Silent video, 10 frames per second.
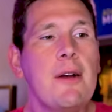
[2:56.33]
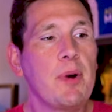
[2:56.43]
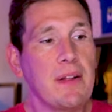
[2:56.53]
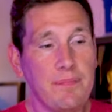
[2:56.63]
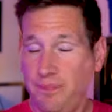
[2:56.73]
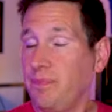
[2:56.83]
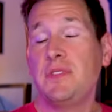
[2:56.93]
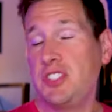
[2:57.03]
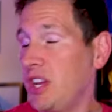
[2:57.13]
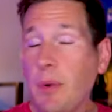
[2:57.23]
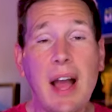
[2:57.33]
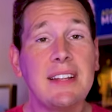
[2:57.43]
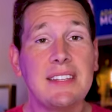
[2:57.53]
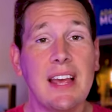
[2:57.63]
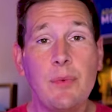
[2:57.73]
but she
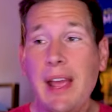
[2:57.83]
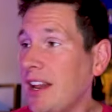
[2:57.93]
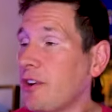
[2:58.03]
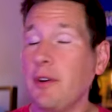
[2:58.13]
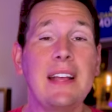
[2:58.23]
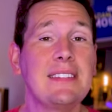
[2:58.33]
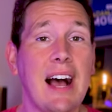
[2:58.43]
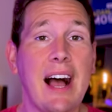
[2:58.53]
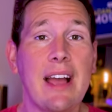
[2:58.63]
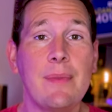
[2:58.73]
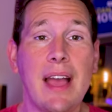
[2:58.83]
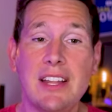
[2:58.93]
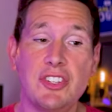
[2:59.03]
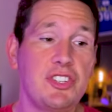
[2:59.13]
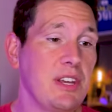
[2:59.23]
went and we had a great time
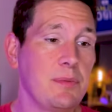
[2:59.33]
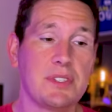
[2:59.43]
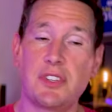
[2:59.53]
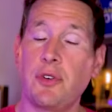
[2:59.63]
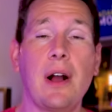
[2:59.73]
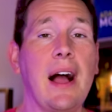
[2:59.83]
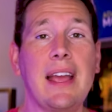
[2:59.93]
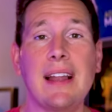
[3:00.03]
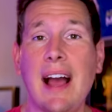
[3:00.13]
and she was crying